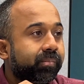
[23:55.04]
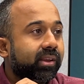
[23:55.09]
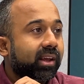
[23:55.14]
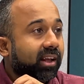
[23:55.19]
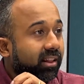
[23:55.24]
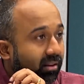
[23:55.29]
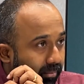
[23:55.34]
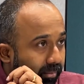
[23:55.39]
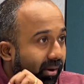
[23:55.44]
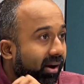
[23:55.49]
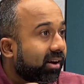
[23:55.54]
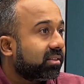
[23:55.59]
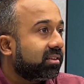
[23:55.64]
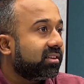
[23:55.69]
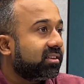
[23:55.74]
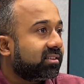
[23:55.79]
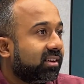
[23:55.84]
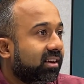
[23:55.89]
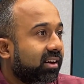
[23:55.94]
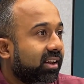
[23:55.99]
And the path
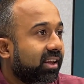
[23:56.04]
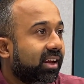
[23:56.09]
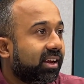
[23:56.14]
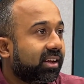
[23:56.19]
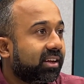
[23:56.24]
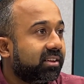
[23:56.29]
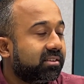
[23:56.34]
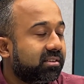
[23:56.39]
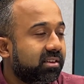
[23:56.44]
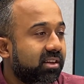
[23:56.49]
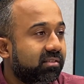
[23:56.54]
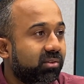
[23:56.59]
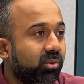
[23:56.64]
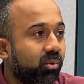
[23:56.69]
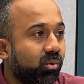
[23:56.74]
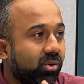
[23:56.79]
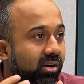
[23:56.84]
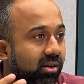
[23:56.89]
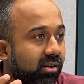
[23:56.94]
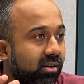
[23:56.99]
is that AI can save the
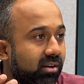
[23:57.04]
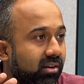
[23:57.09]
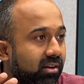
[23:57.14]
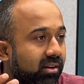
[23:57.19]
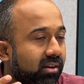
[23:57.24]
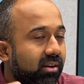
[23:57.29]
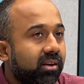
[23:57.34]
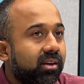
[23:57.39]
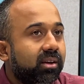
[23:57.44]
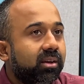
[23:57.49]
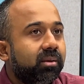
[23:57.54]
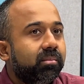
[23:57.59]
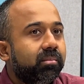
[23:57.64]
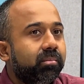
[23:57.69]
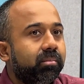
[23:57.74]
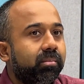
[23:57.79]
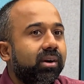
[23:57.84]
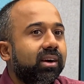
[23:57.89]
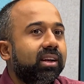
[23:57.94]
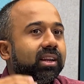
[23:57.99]
world,
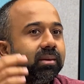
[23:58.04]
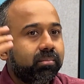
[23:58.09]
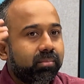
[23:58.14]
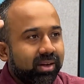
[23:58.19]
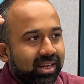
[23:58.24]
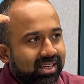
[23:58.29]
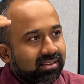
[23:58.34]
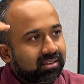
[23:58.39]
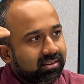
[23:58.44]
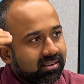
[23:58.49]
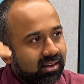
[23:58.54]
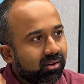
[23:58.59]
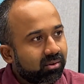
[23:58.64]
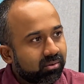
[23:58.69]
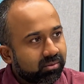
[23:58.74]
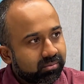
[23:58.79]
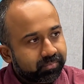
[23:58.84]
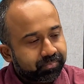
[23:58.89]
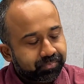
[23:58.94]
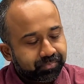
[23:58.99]
but he breaks it down.